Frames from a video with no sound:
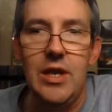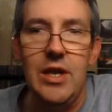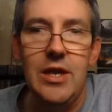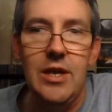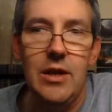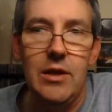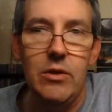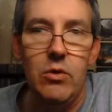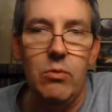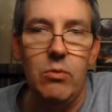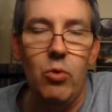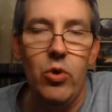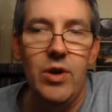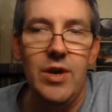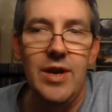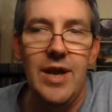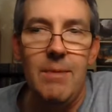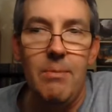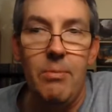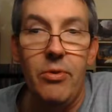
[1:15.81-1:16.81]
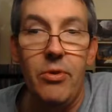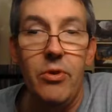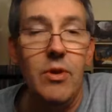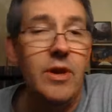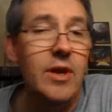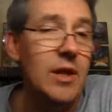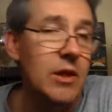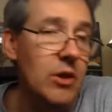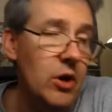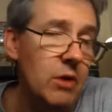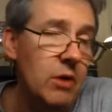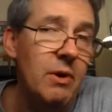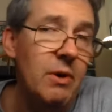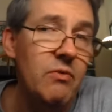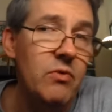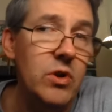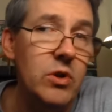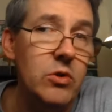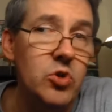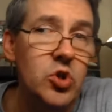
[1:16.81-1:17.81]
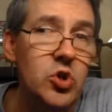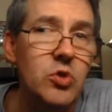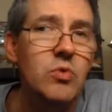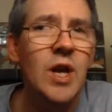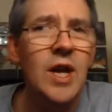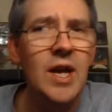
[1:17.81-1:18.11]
in a little more depth like a lot of my videos do.